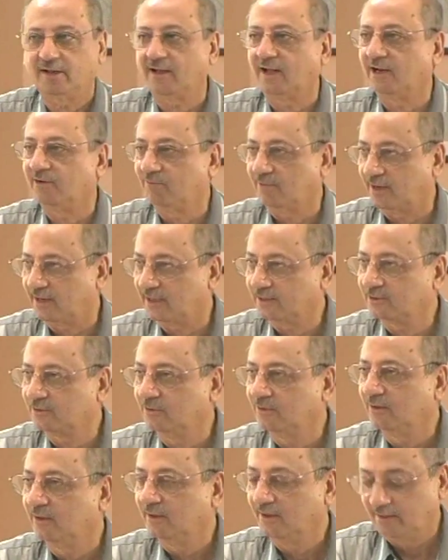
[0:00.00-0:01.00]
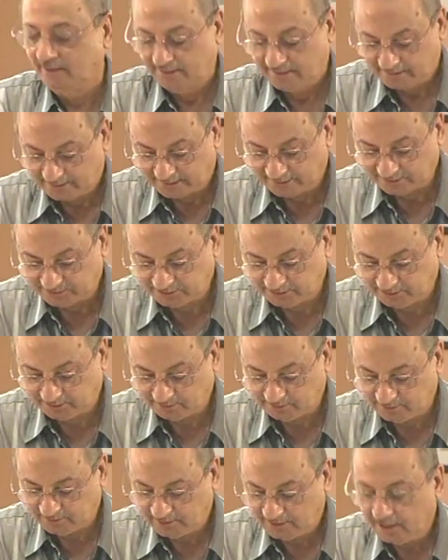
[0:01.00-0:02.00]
Al-waladu kasirun.